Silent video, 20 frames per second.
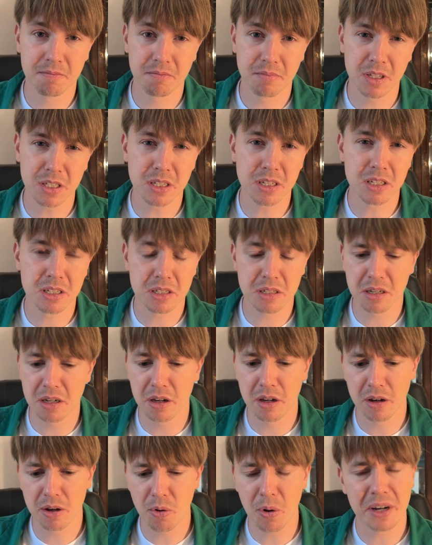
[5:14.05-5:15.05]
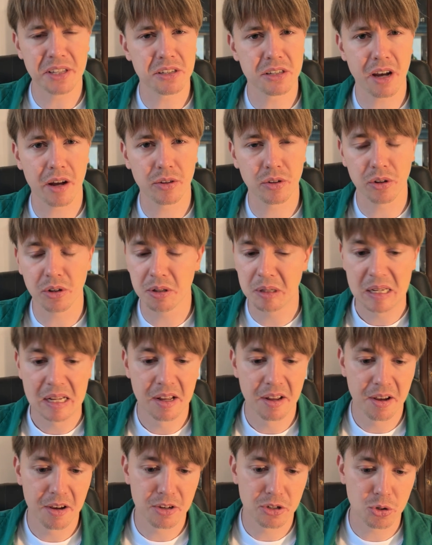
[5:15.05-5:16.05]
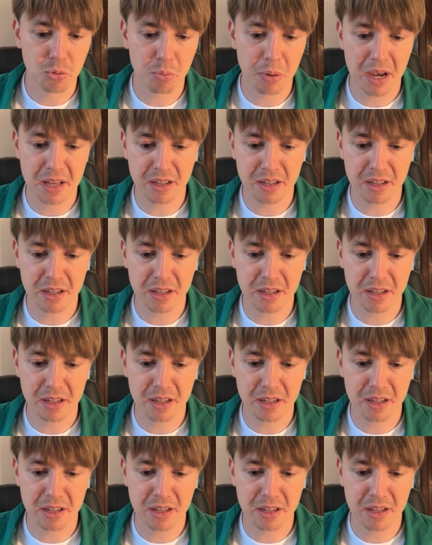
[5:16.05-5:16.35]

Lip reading: This is quite subtle, so pay